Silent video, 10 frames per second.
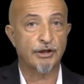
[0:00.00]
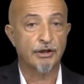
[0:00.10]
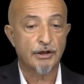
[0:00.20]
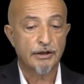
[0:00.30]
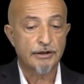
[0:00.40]

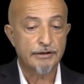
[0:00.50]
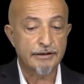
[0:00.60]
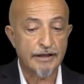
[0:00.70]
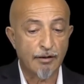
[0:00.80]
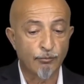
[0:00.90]
he
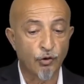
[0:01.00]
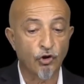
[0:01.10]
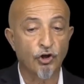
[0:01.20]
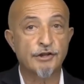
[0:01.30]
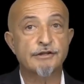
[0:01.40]
compares this with
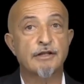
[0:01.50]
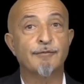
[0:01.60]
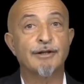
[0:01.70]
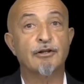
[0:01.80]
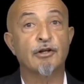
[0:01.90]
Islamic
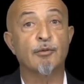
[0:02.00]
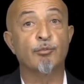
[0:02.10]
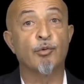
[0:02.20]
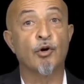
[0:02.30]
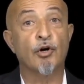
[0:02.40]
laws
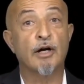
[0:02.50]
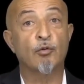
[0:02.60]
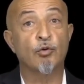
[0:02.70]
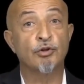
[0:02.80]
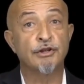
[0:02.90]
about women,